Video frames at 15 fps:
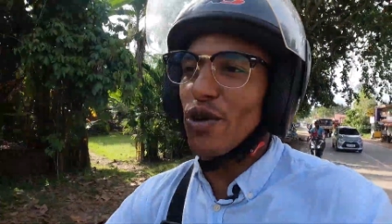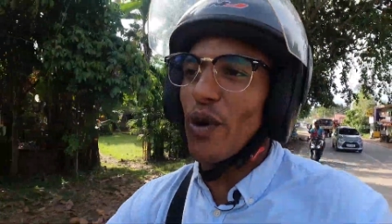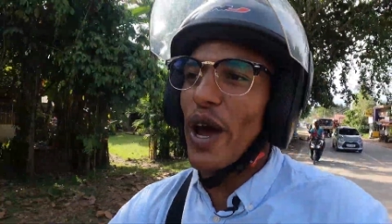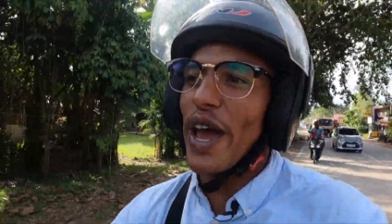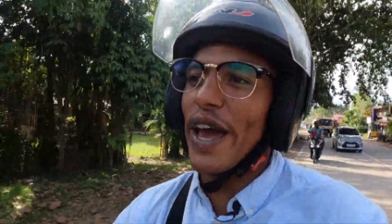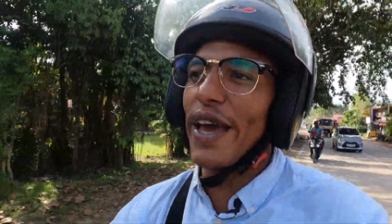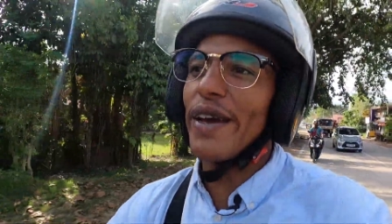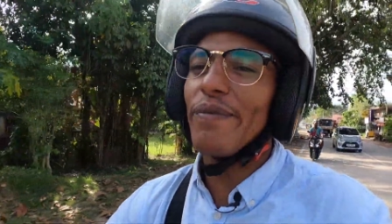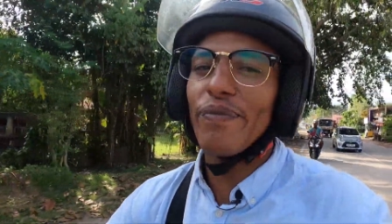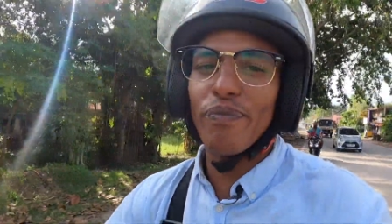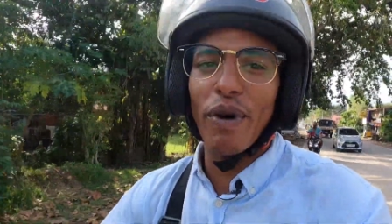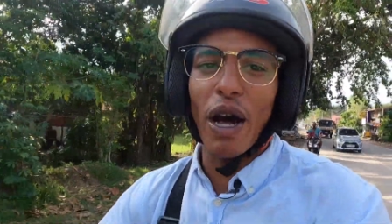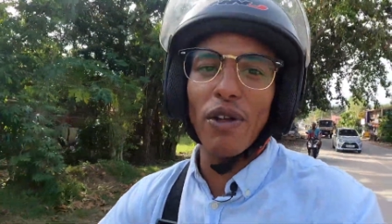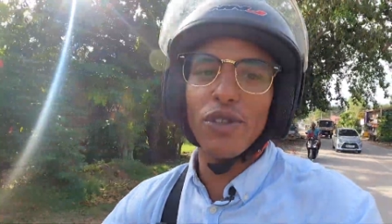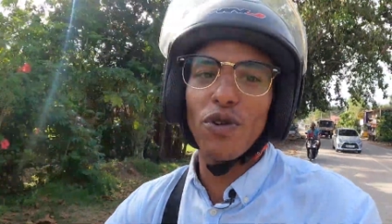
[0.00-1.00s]
away,
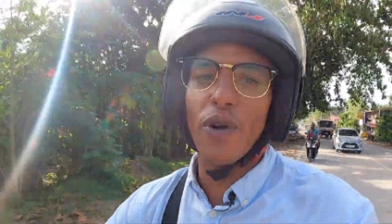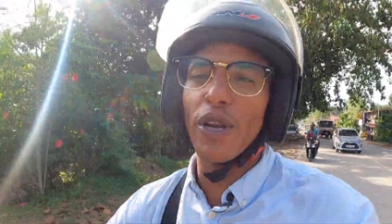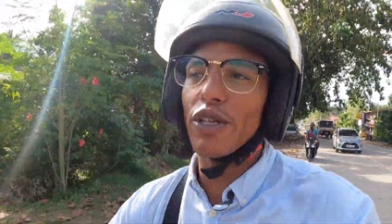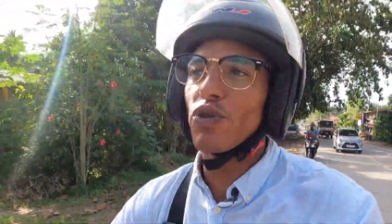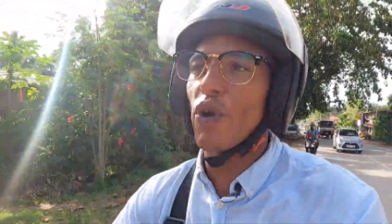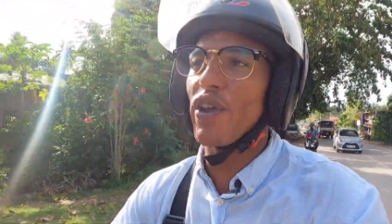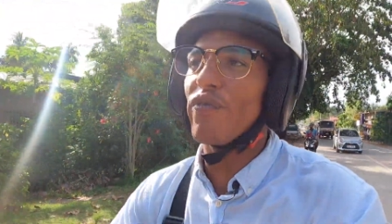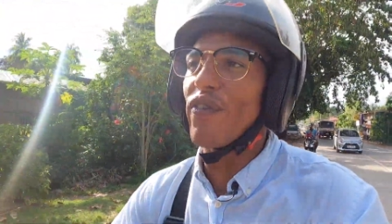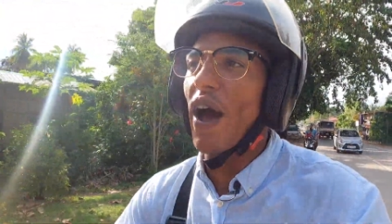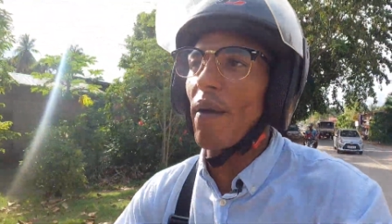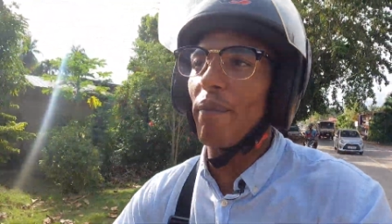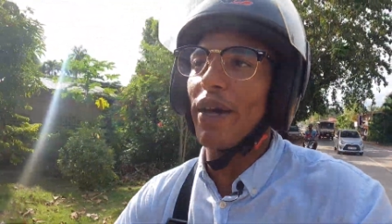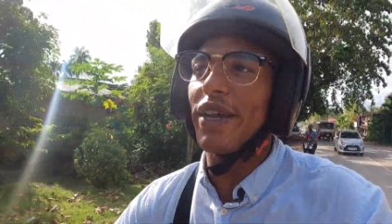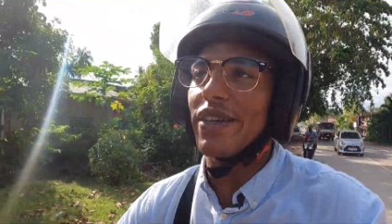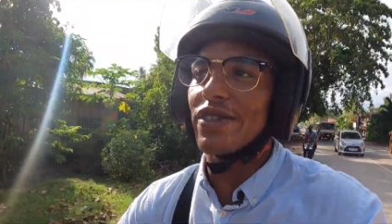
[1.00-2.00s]
about 20,
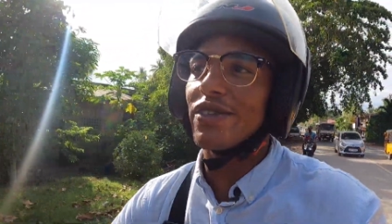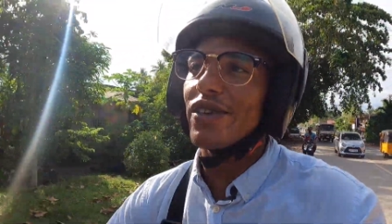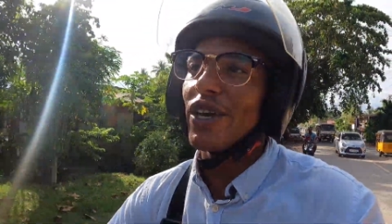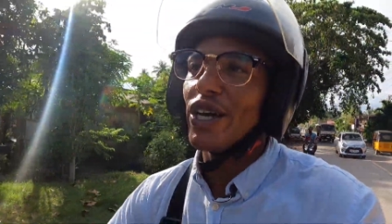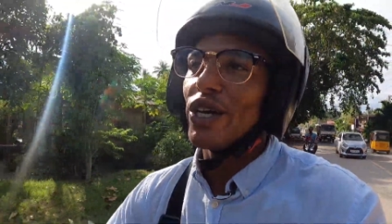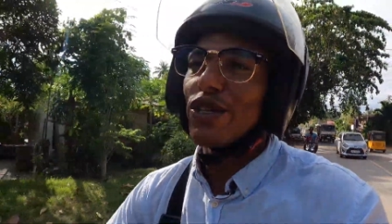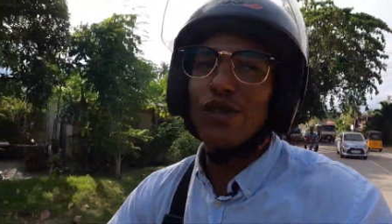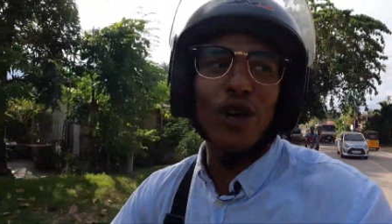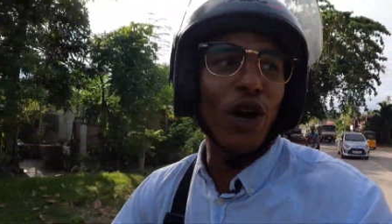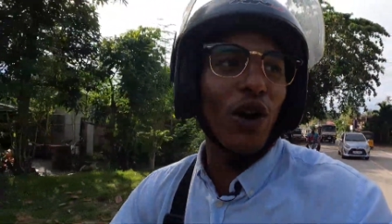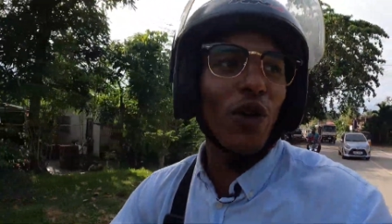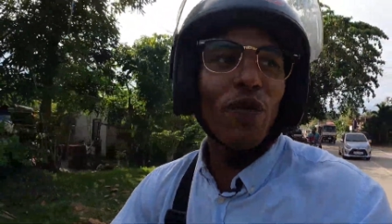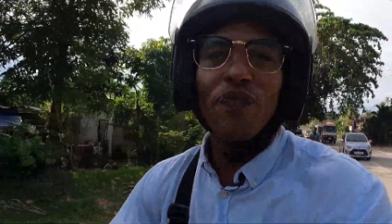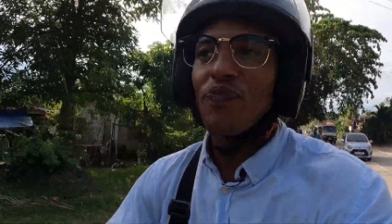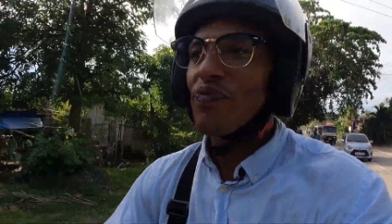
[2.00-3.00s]
25 minutes.
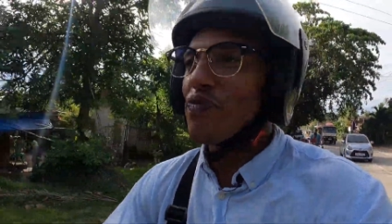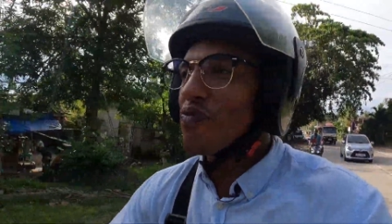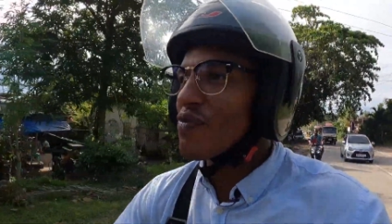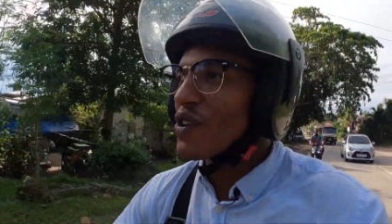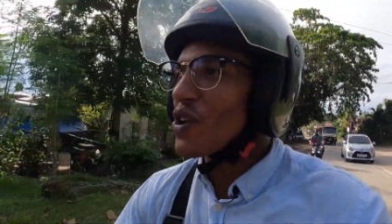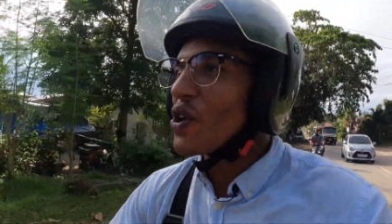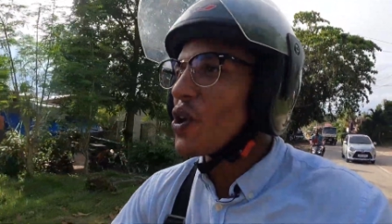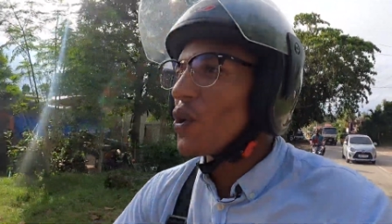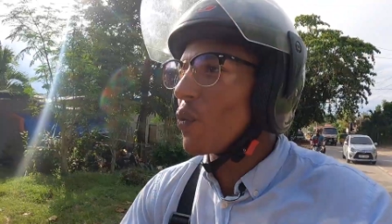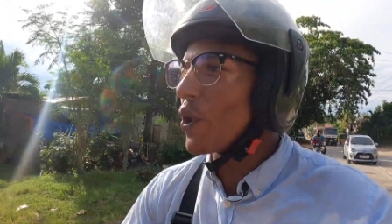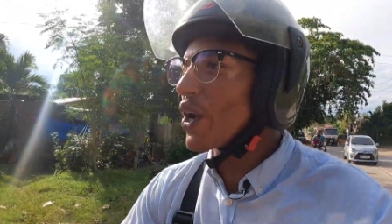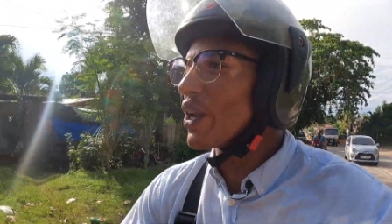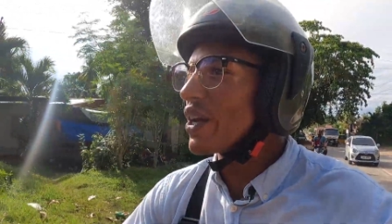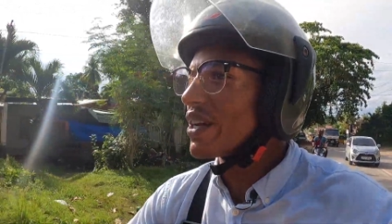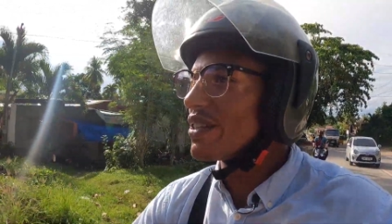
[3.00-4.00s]
So
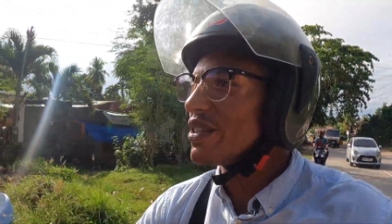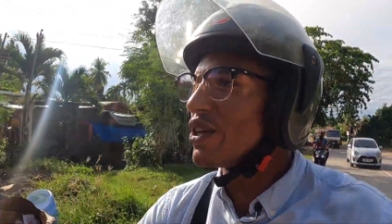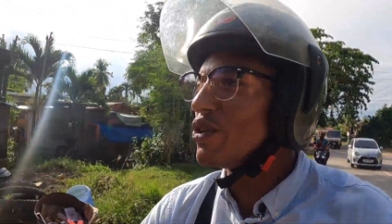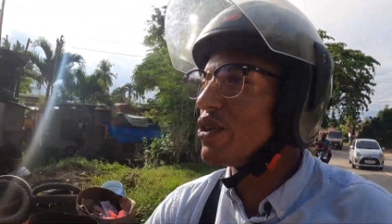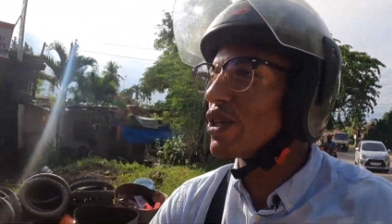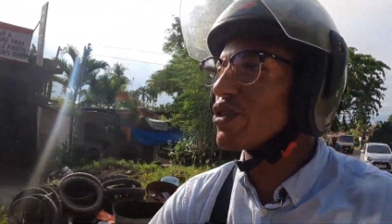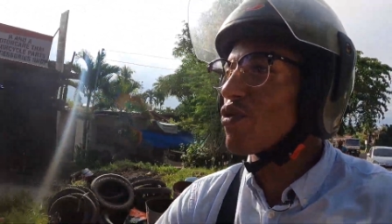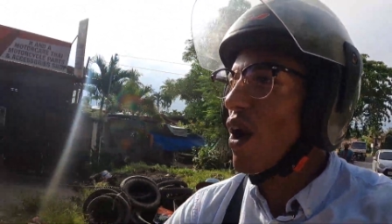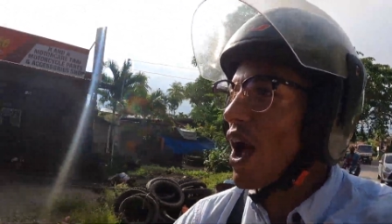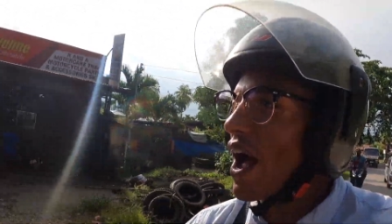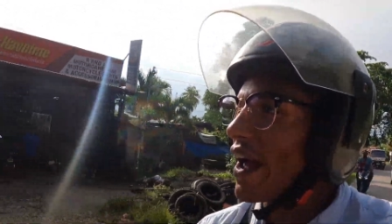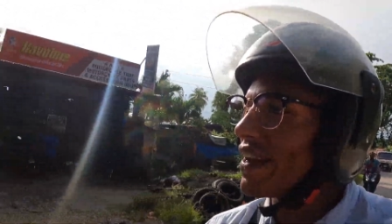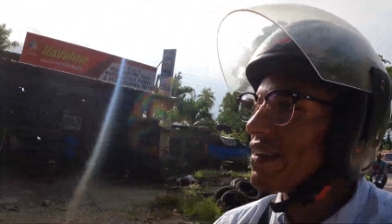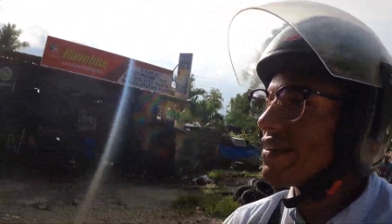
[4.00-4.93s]
we're gonna continue this ride.